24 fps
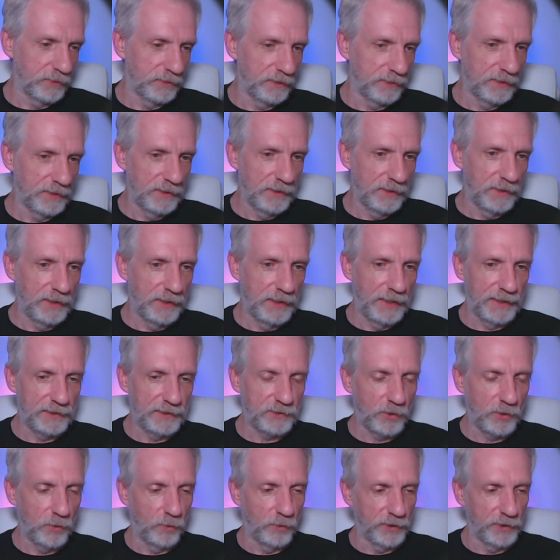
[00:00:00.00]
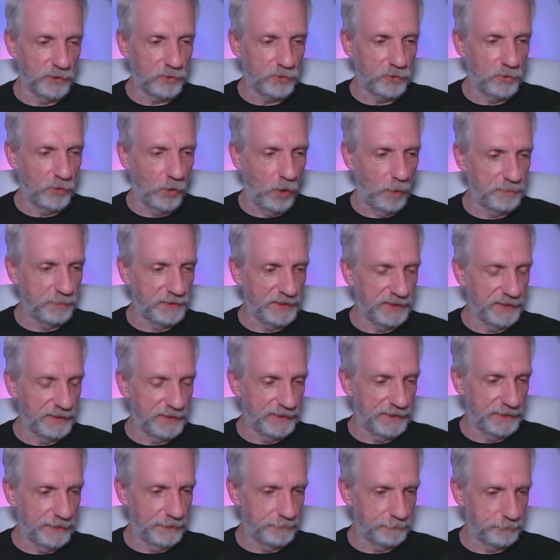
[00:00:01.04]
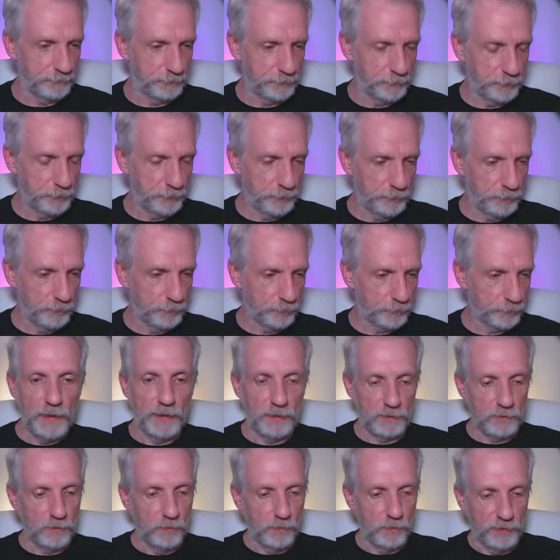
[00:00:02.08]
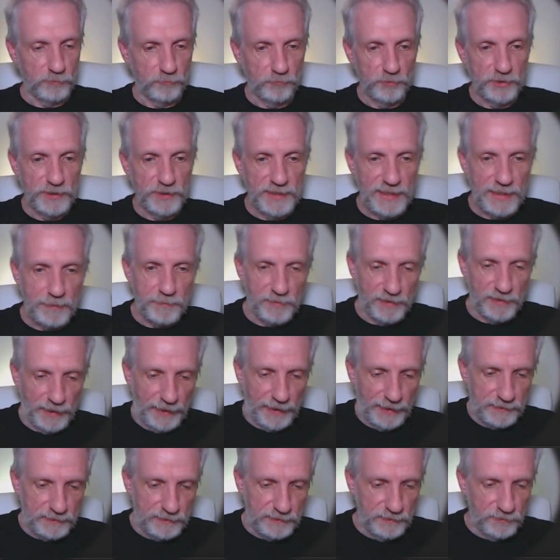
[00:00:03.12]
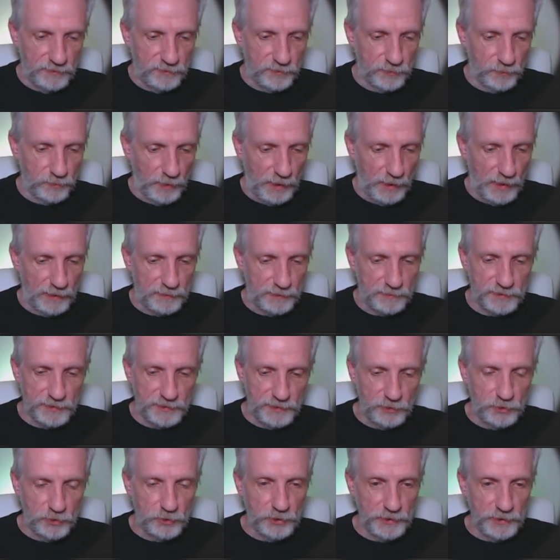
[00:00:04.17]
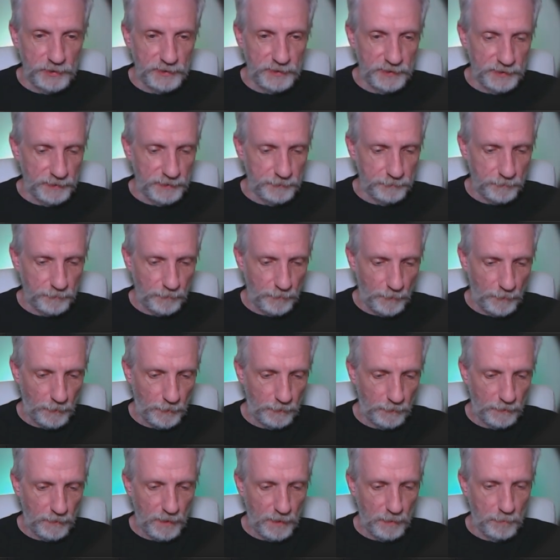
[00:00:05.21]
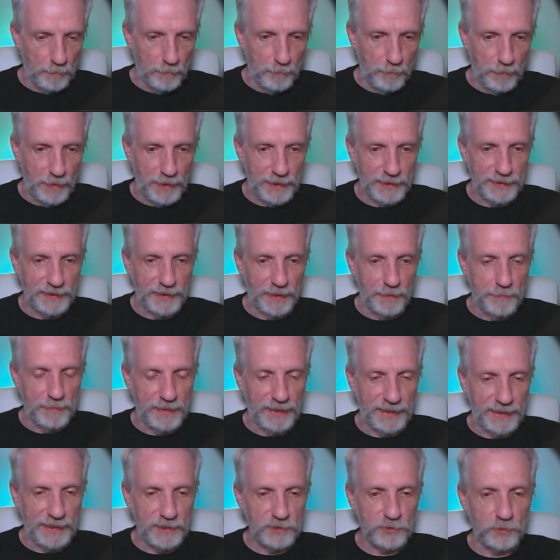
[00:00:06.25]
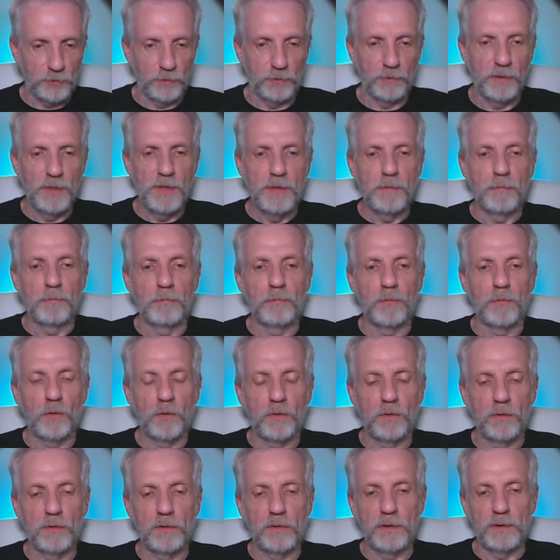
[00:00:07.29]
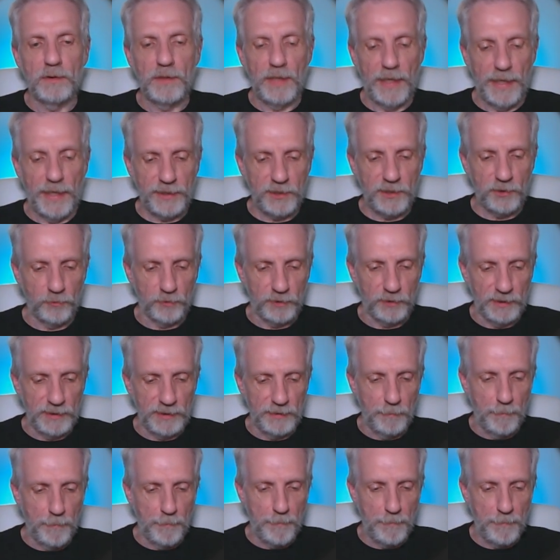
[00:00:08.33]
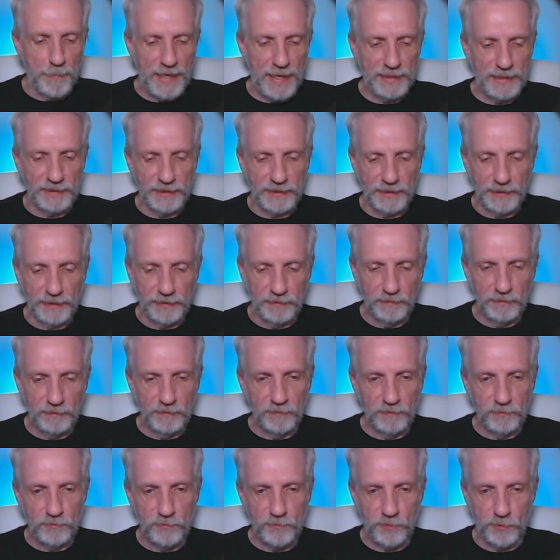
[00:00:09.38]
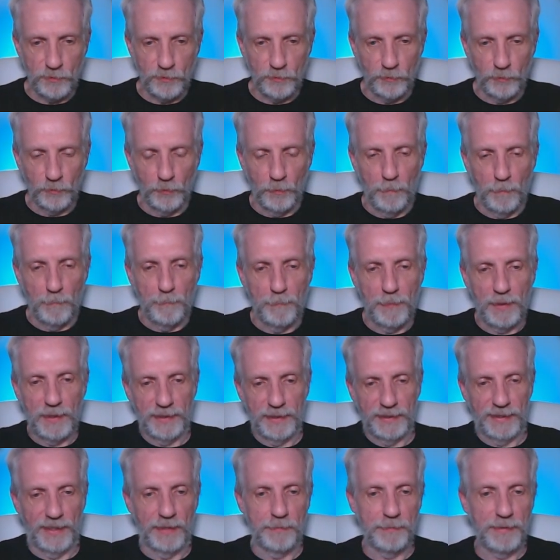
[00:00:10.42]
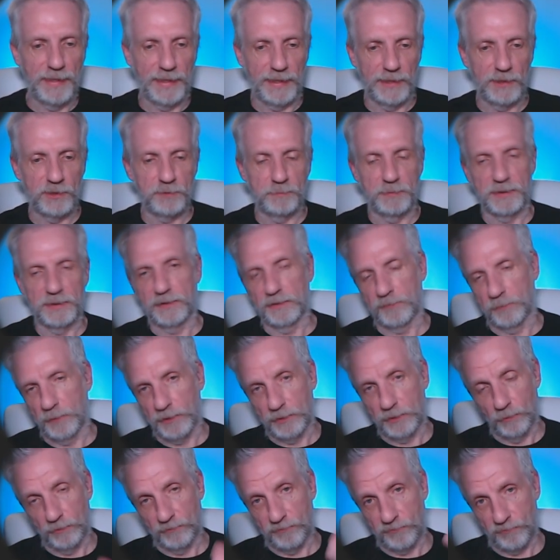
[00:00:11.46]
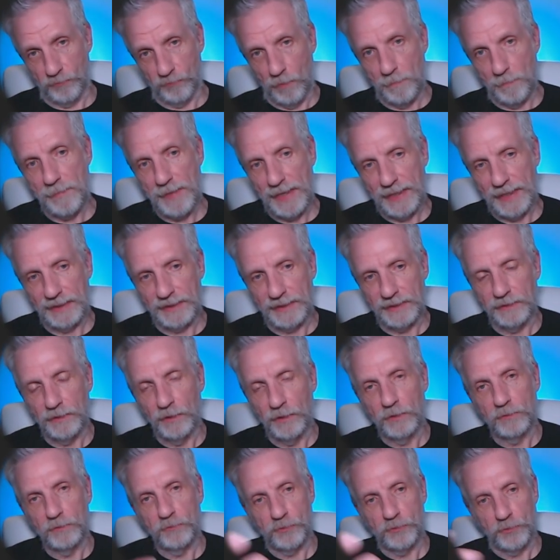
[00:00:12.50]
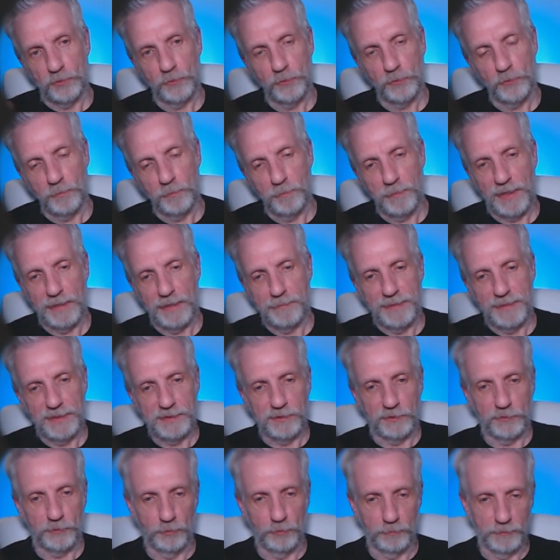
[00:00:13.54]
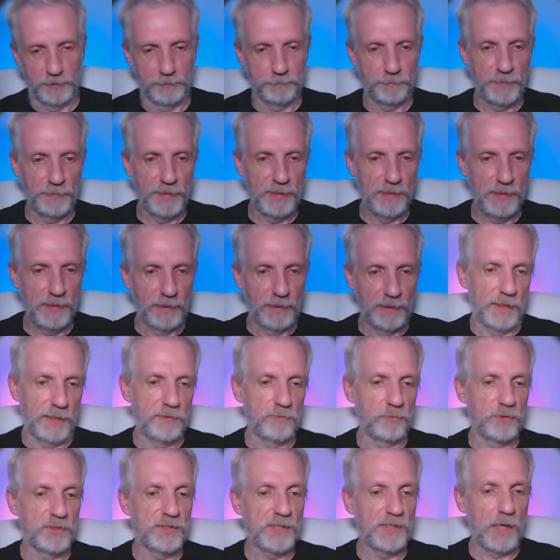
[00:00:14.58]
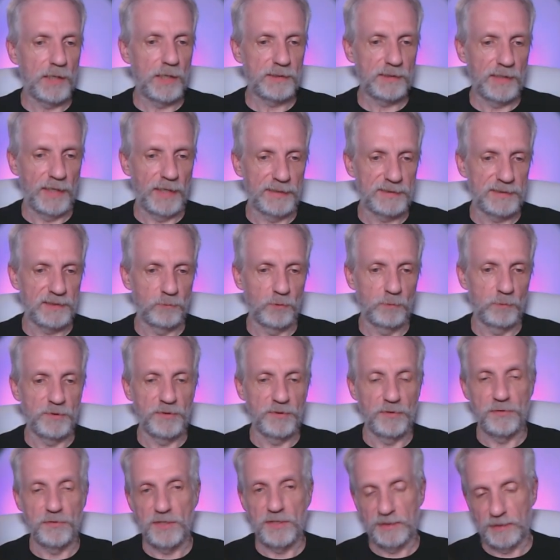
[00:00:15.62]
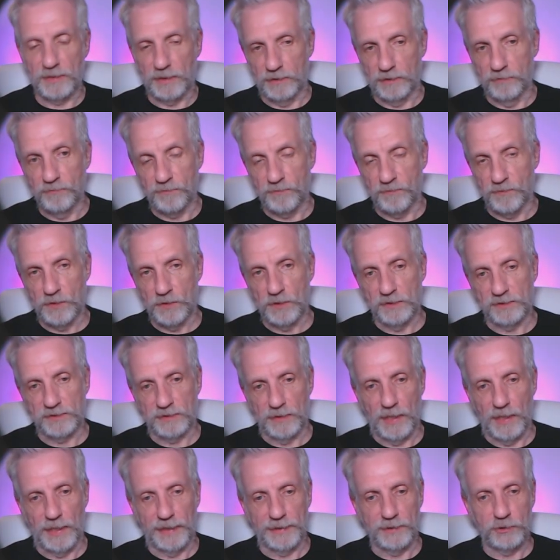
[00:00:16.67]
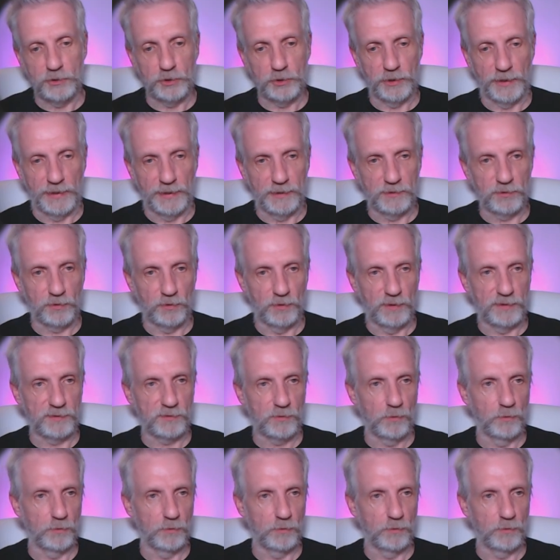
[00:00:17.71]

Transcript: and let go and copy it here. And I'll go and rename that into RTG MyMH, or more accurately, Manny to MyMH, because we're going from Manny to my MetaHuman. And the retargeter asset will be the thing that infers the height change. So let's